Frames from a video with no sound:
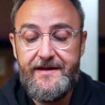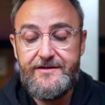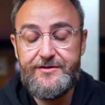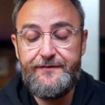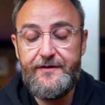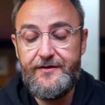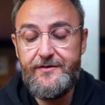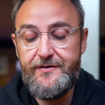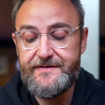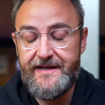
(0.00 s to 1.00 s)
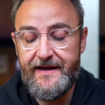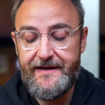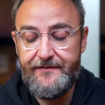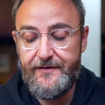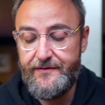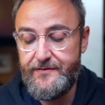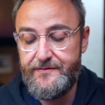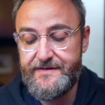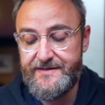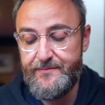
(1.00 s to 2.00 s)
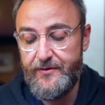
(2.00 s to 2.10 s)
So if you do use the light, if you do use this